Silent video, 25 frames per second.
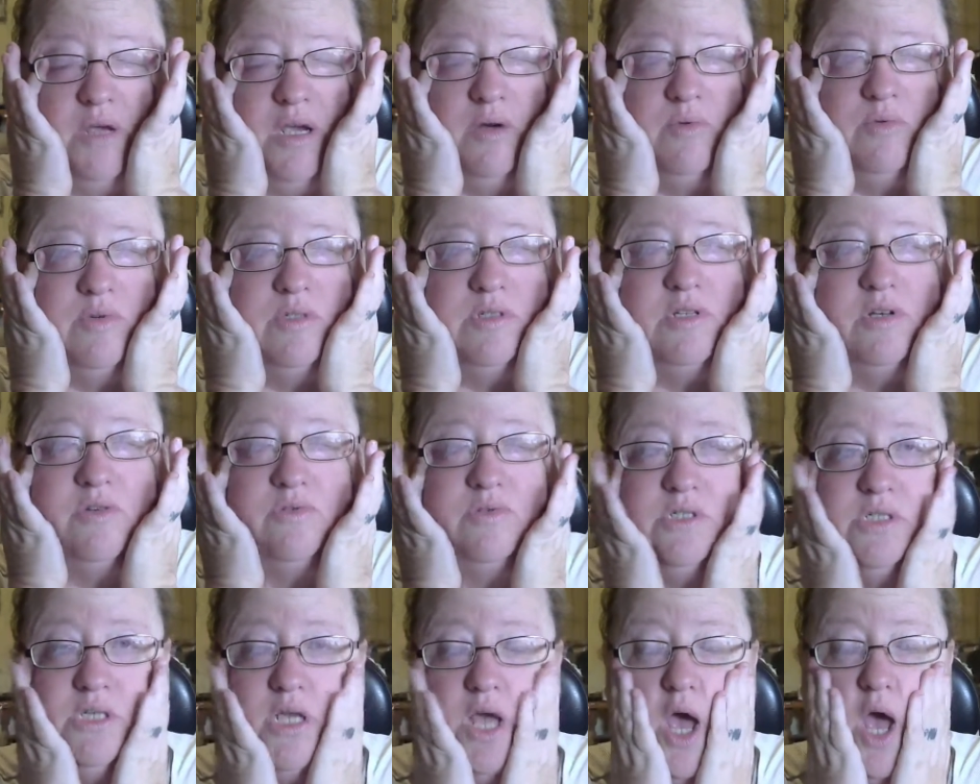It was so
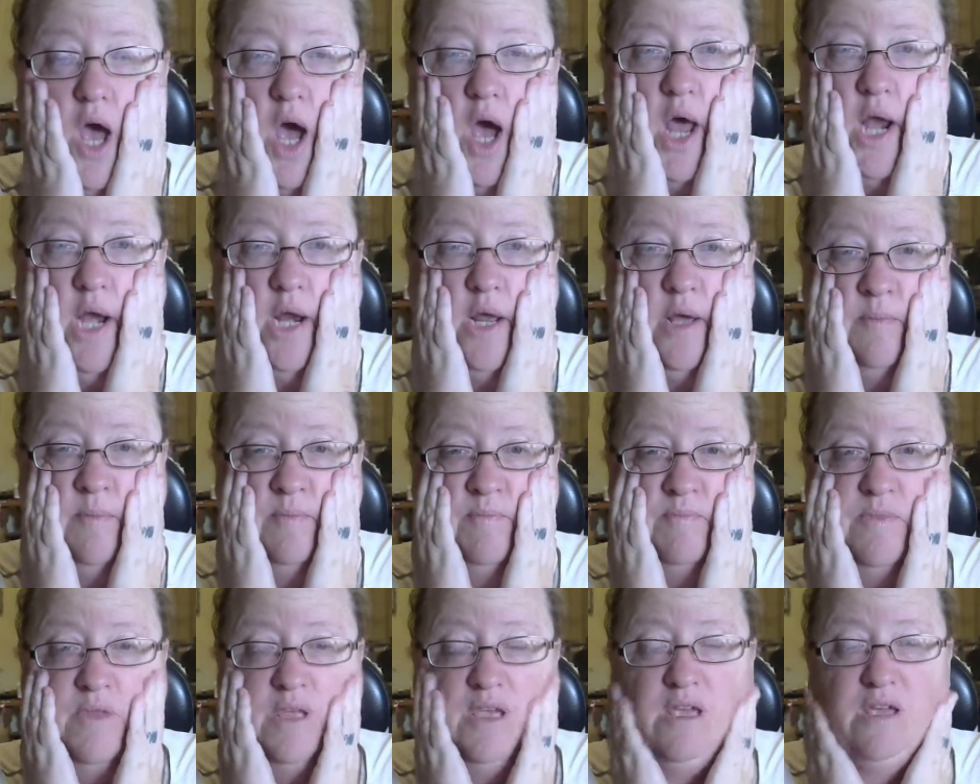sad.
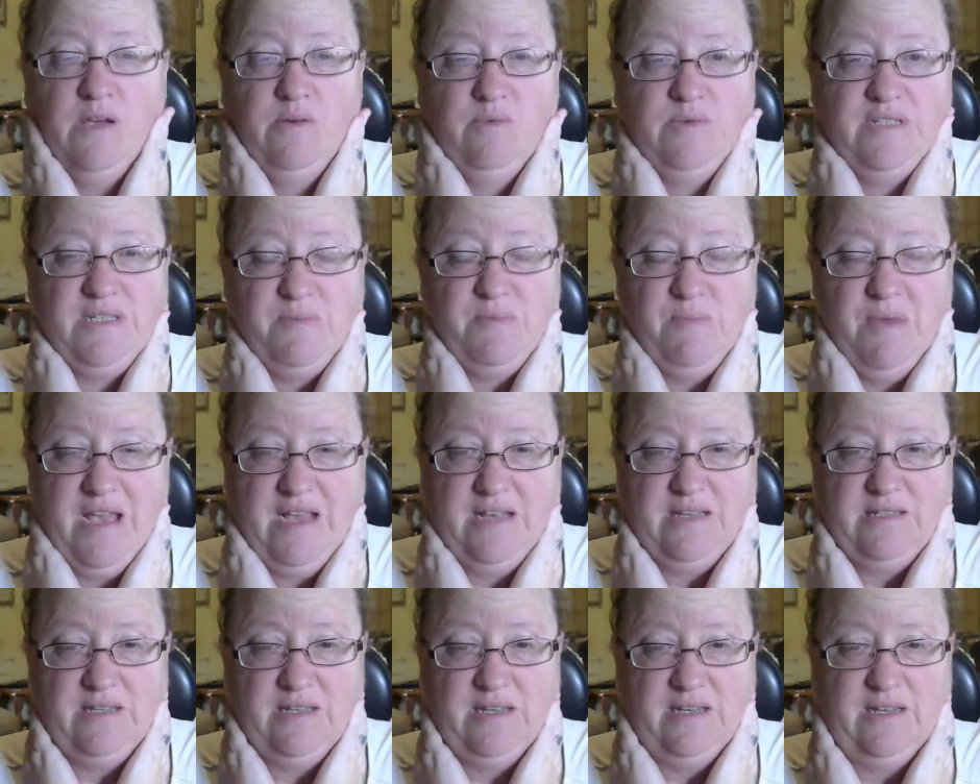It was
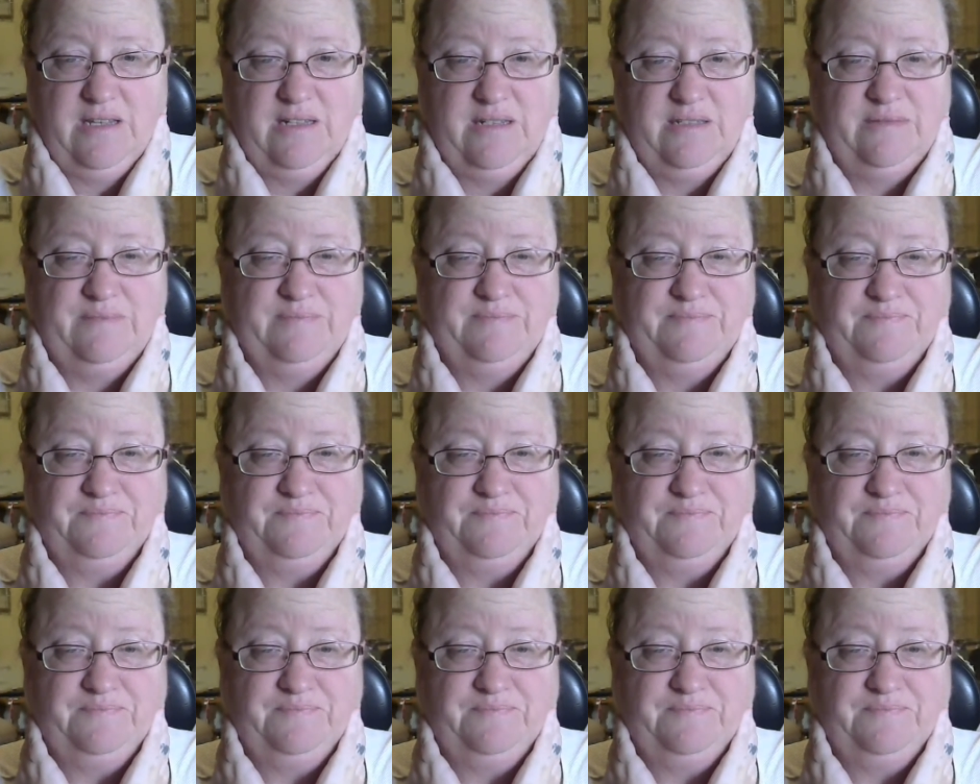amazing.